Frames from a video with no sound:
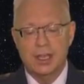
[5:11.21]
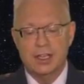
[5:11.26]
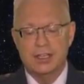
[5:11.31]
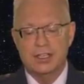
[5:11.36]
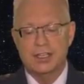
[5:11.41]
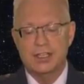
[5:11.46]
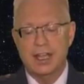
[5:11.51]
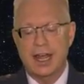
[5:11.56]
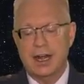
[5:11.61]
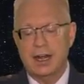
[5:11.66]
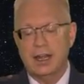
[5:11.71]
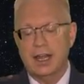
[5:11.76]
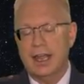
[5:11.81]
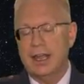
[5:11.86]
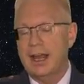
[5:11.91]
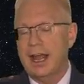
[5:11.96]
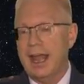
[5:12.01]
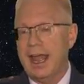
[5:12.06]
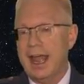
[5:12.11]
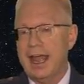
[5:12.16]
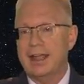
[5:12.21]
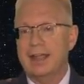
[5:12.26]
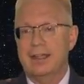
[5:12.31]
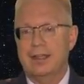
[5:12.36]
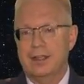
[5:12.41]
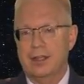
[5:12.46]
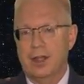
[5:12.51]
satellite hacking